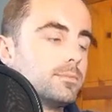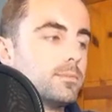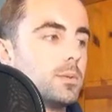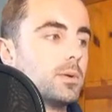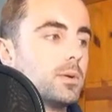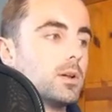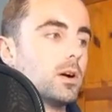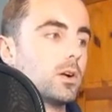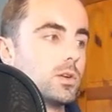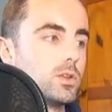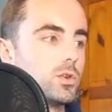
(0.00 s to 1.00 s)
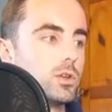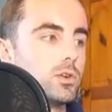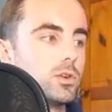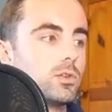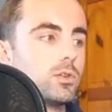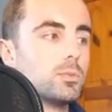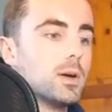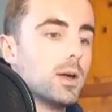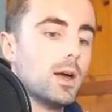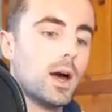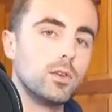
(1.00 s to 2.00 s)
people are going to join your group.
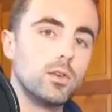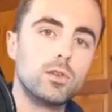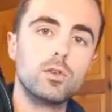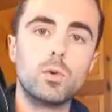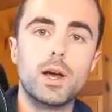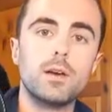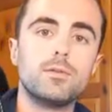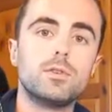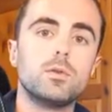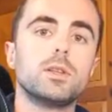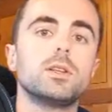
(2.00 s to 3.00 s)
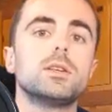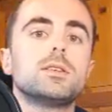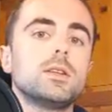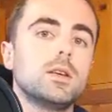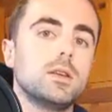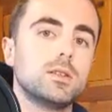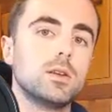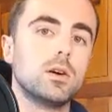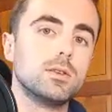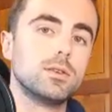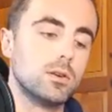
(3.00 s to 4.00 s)
Another way of doing this is
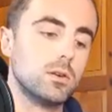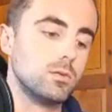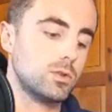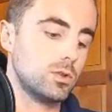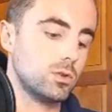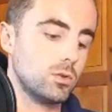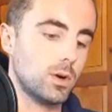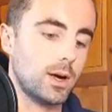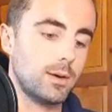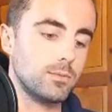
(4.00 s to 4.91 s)
also to